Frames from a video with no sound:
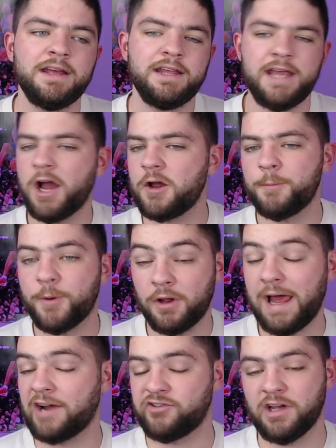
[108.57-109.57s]
Jakob Poeltl
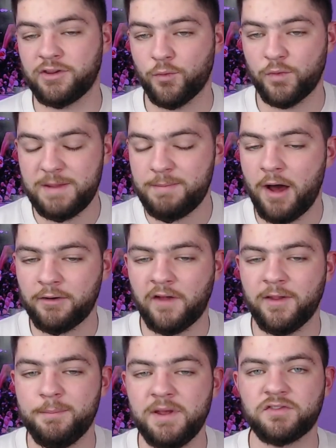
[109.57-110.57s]
actually got the rebound on
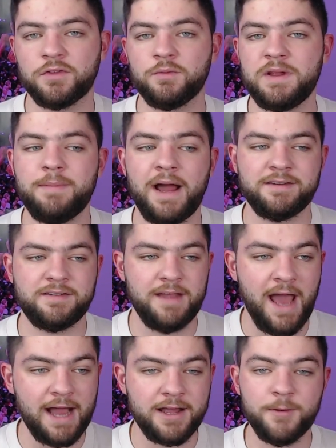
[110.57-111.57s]
the missed three by
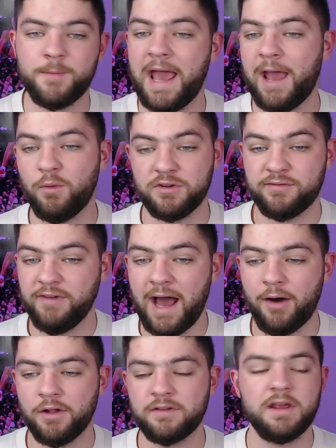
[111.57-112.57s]
Siakam and was
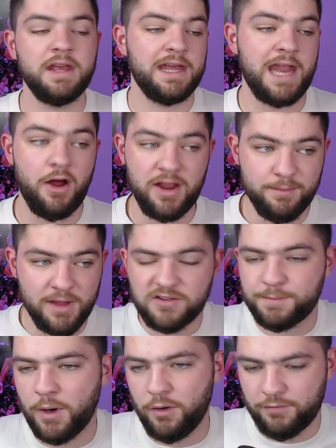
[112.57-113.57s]
fouled. Now, he
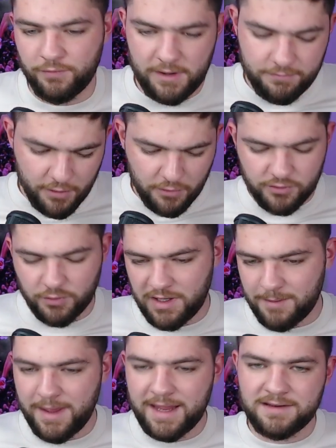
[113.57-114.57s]
missed both free throws, so it
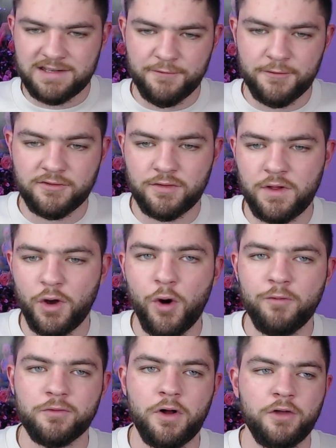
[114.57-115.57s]
didn't make a difference to the
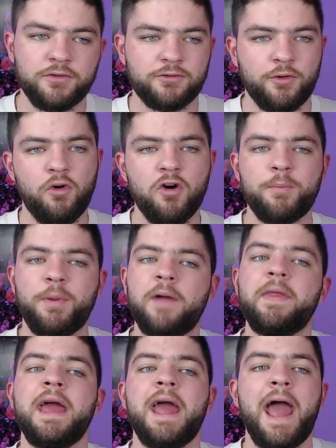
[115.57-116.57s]
overall score,
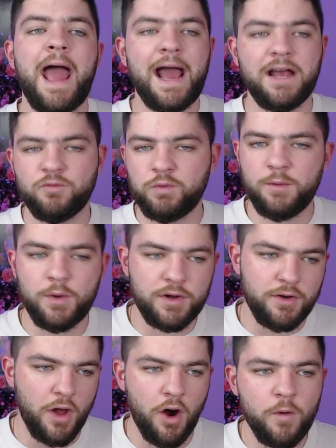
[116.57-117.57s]
but as we would
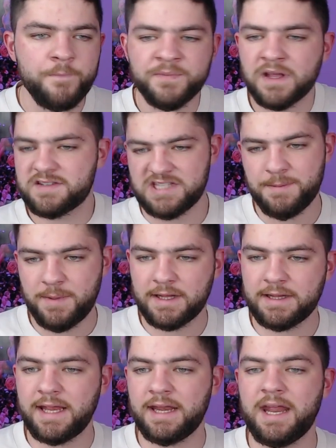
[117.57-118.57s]
know,
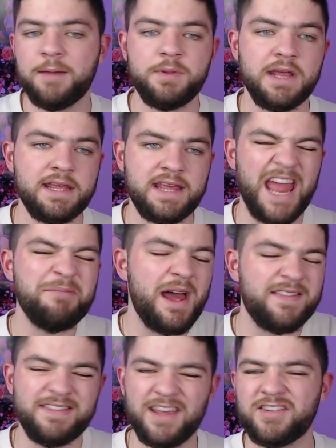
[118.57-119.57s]
typically in an NBA game
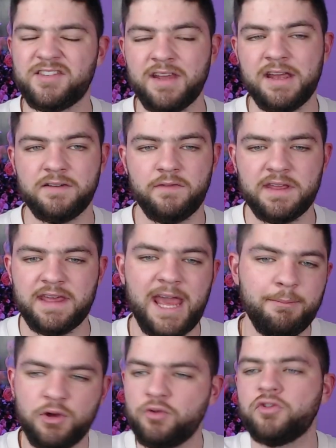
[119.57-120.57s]
at this stage of the
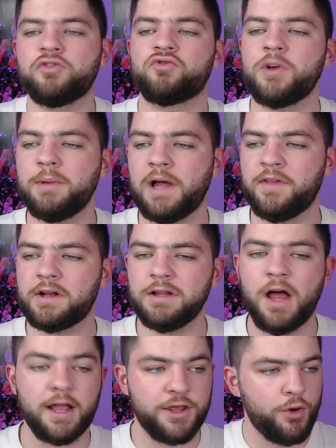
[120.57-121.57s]
game, you'd just dribble out the
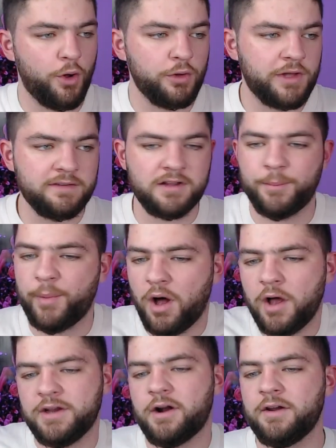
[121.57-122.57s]
clock. You'd hold on to the
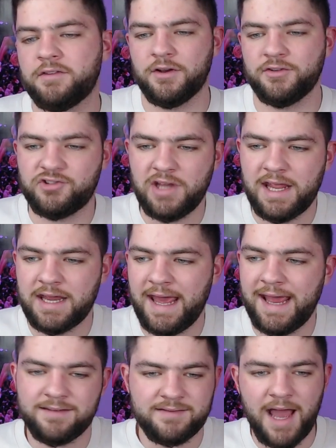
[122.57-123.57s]
ball. You'd already shaking
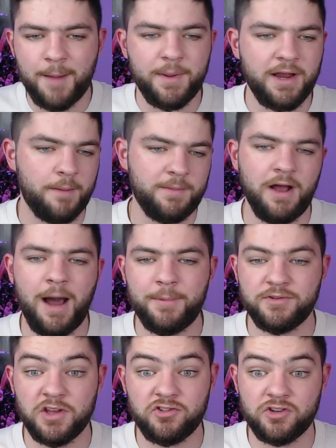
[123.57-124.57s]
hands, dapping up the
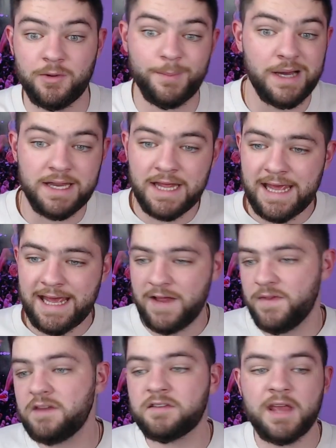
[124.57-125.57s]
opposition. But in
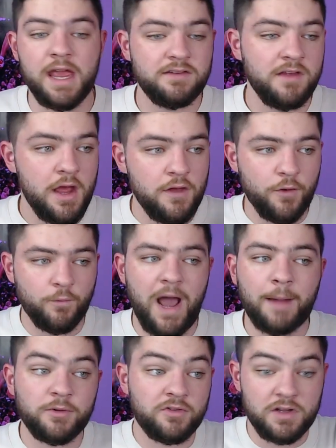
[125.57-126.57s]
this case, the
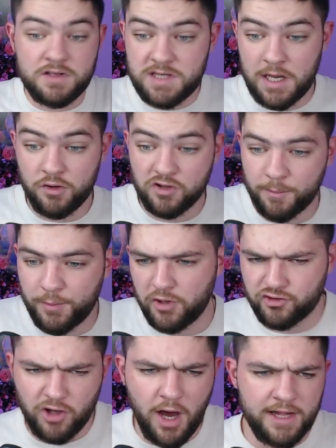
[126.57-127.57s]
Raptors continued to
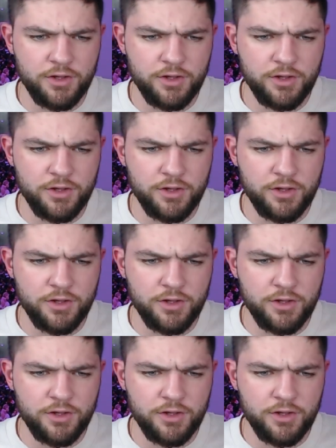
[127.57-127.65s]
push on.